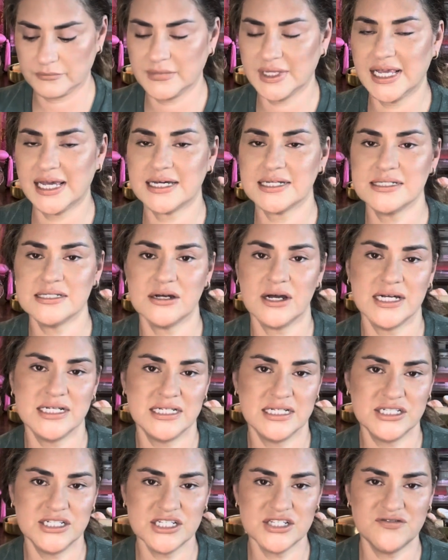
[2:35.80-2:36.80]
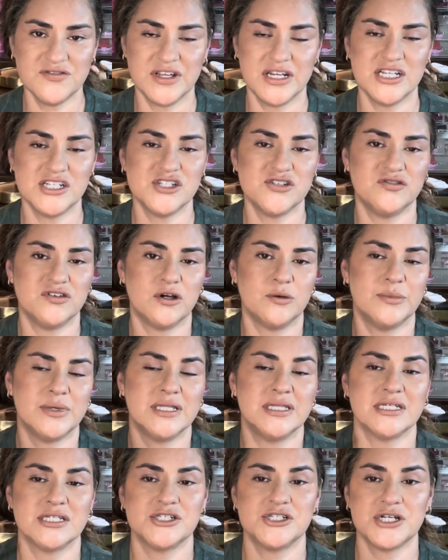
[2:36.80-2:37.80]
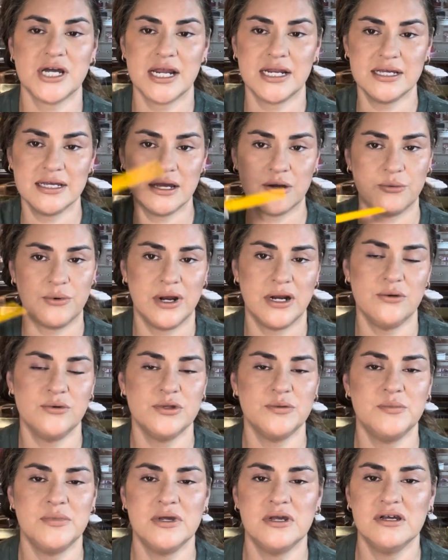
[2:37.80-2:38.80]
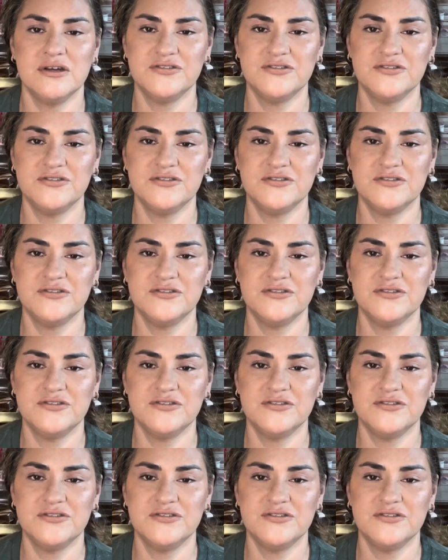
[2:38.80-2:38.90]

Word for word: Yeah, so I did just finish filming this chatty get ready with me